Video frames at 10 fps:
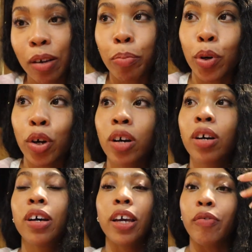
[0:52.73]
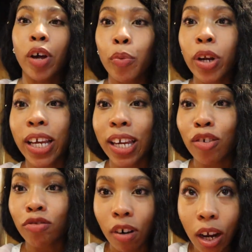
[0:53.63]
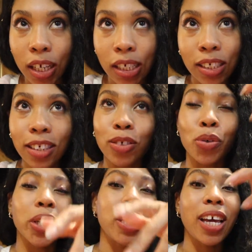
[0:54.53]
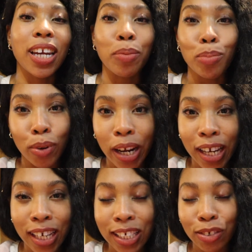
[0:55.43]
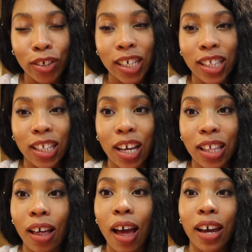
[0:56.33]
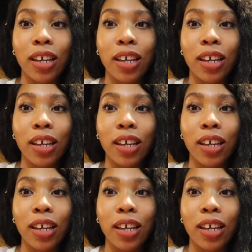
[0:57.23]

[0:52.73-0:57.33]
But if I don't want to eat rice or eat any bread or anything like that,